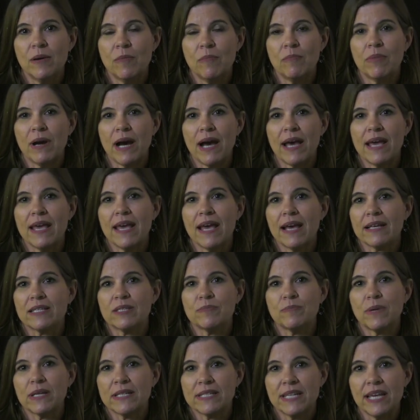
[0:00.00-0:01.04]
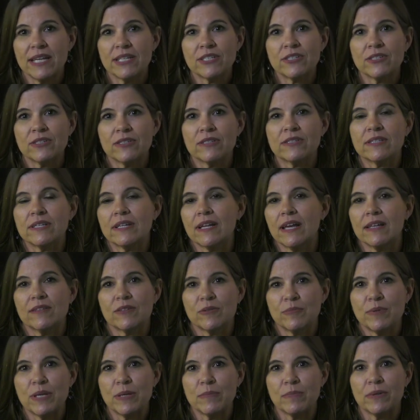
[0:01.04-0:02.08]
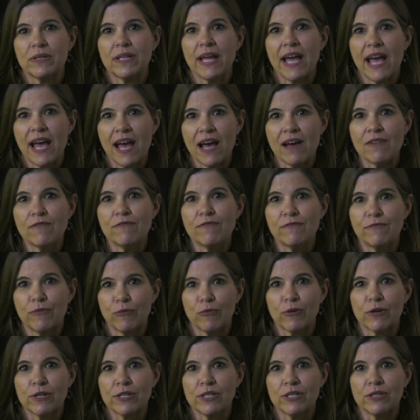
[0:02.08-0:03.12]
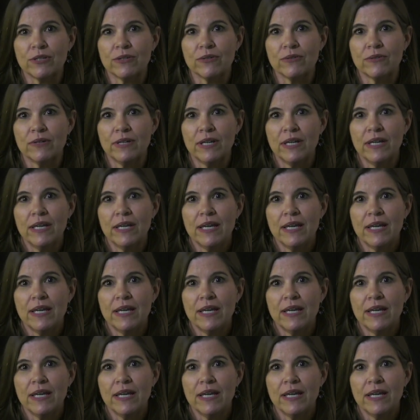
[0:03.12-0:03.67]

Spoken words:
by expectations that other people have for you.